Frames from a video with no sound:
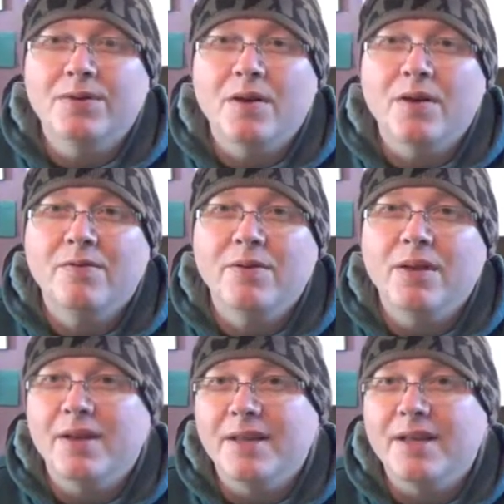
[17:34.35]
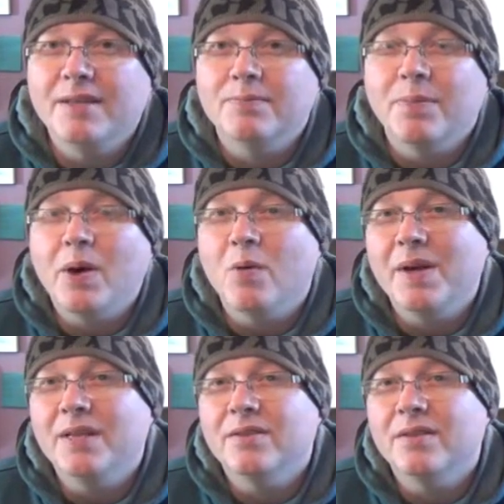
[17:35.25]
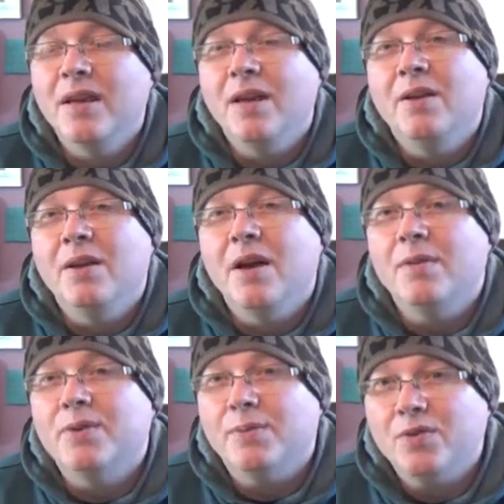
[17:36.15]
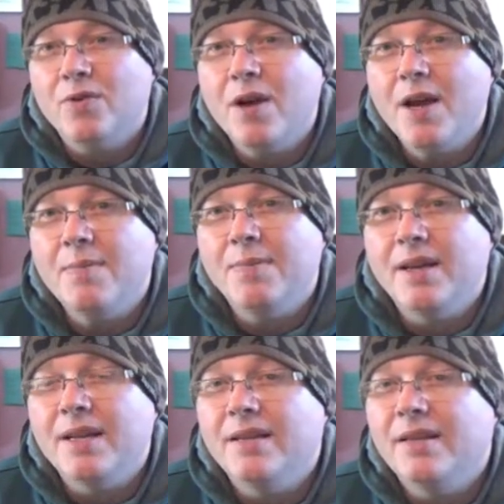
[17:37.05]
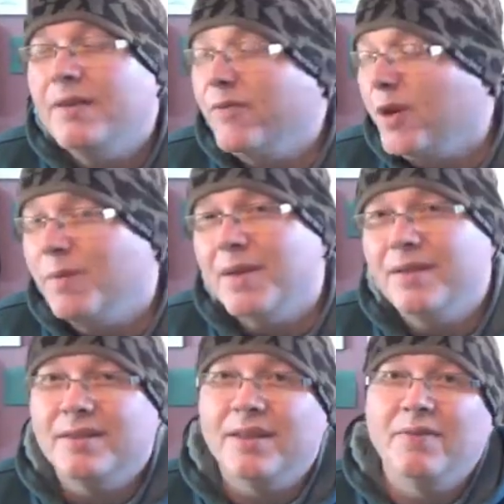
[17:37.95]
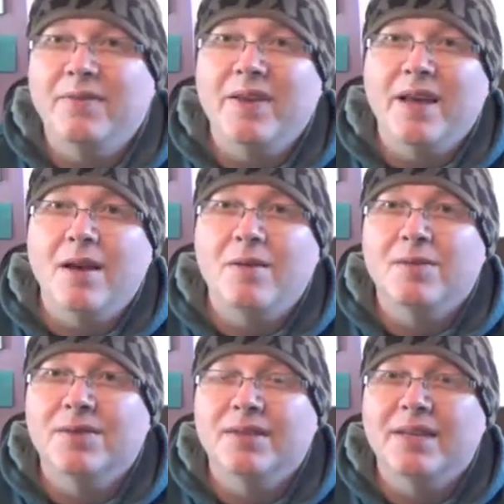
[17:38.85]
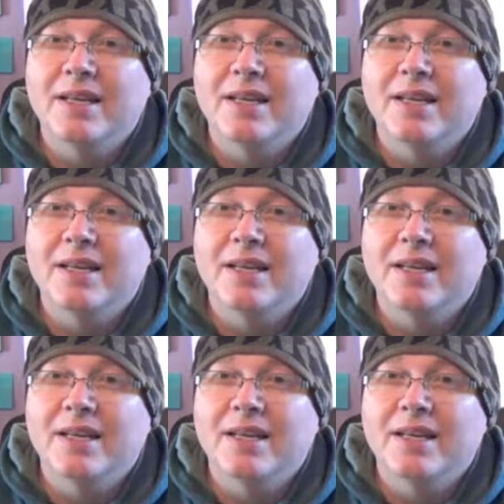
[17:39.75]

So if you like this, by all means, uh, subscribe and leave comments and everything else.